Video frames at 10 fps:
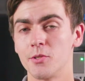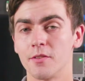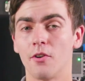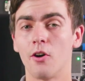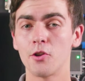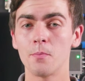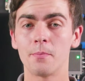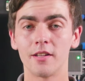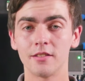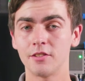use the volume
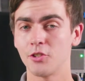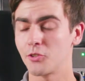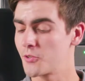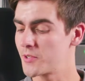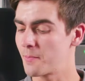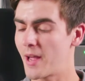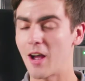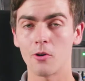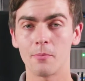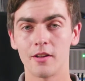button, you'll use the
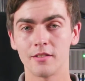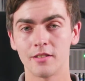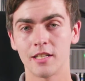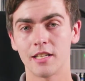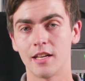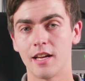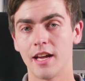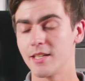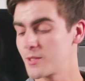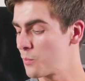power button,
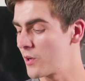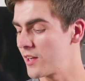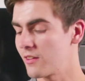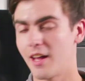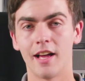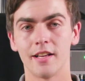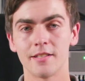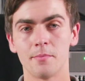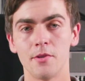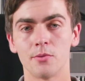as well
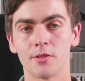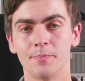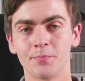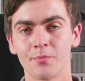as the mute.